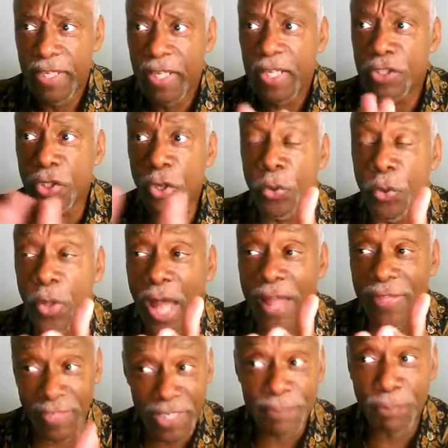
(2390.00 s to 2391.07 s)
So
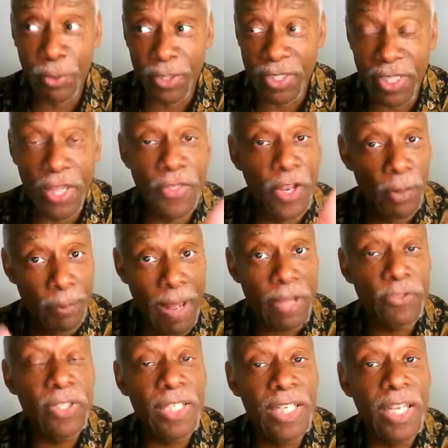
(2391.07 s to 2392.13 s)
at this point, they're about
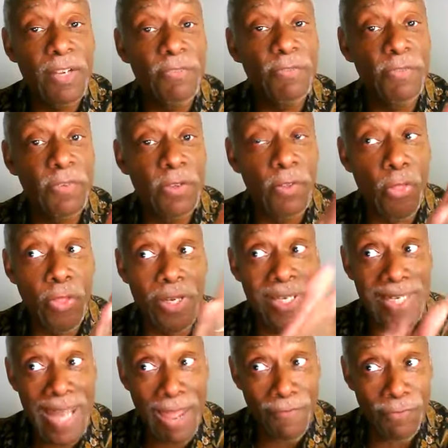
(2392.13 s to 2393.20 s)
to give the
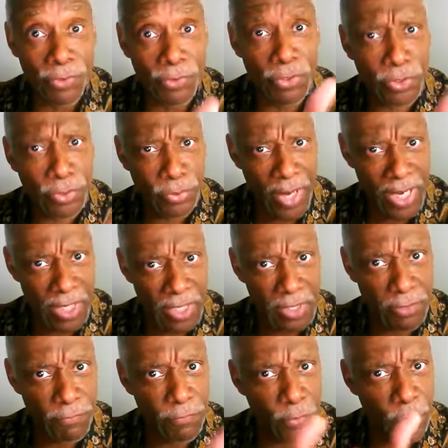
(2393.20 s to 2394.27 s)
devil credit
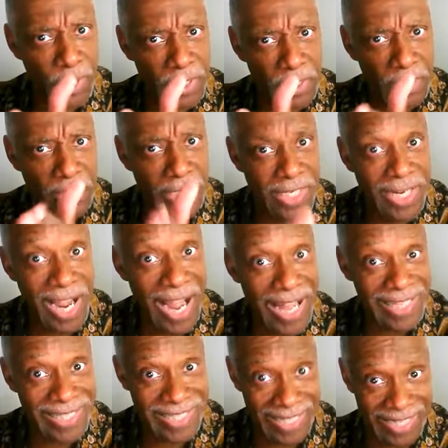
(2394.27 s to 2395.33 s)
for what
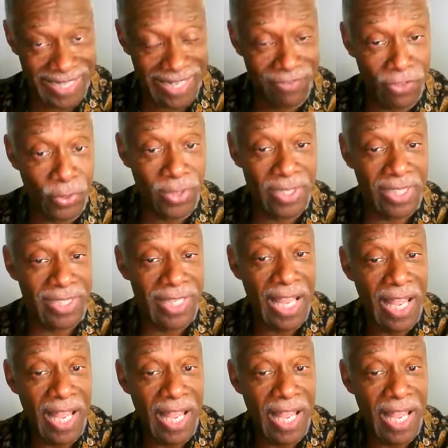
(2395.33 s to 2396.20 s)
God did, even though he says,